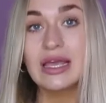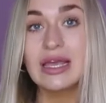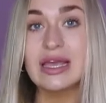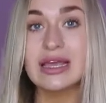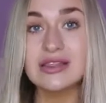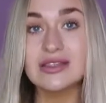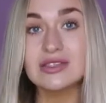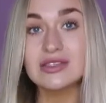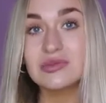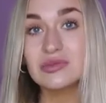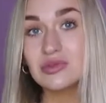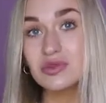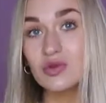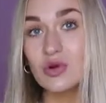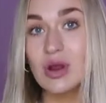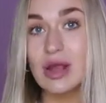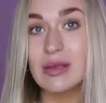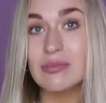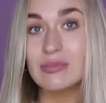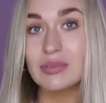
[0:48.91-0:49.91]
Hit the
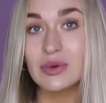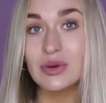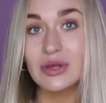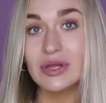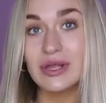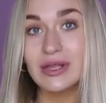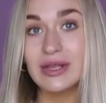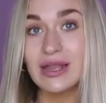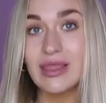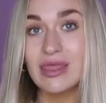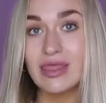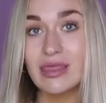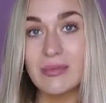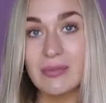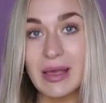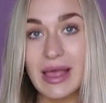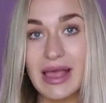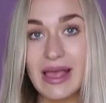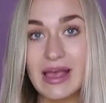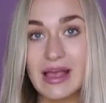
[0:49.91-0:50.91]
subscribe button and the
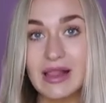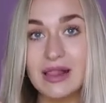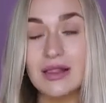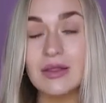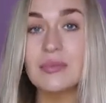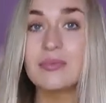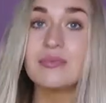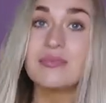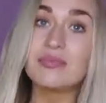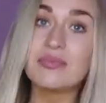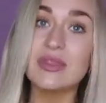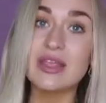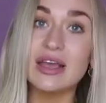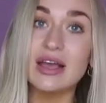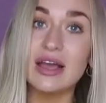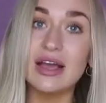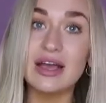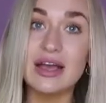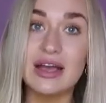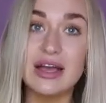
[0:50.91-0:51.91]
bell
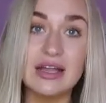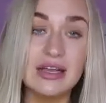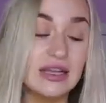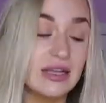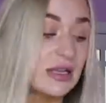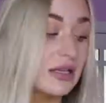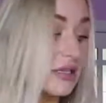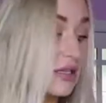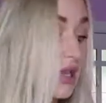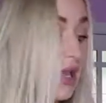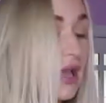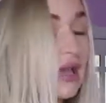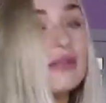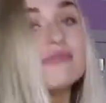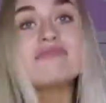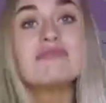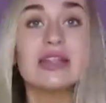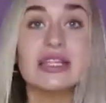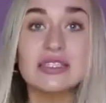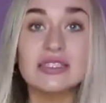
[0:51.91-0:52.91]
and um, yeah
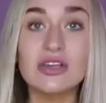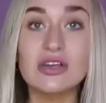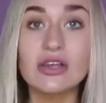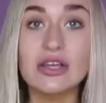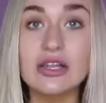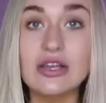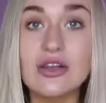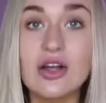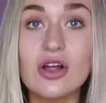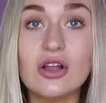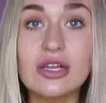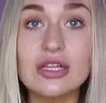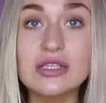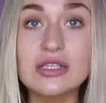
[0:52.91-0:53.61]
let's get it on